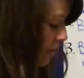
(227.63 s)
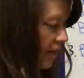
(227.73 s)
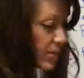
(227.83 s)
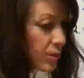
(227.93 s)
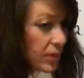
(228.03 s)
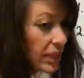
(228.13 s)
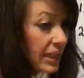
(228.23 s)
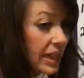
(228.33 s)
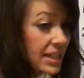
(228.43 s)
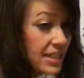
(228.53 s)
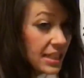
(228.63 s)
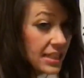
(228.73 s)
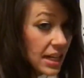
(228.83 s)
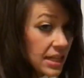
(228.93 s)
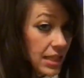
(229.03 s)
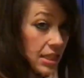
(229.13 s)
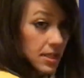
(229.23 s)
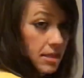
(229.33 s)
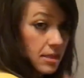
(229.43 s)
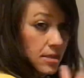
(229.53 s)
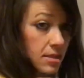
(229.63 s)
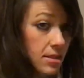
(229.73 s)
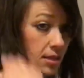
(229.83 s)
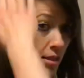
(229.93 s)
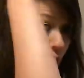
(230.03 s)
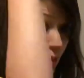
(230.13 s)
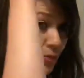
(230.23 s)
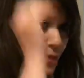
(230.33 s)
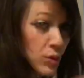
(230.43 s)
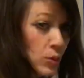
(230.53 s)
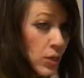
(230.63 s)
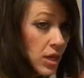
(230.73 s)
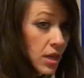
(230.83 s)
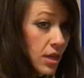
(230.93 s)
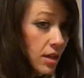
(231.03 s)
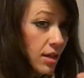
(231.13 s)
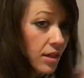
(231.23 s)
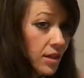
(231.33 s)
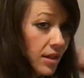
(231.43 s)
guys were doing a lot of TikTok dances between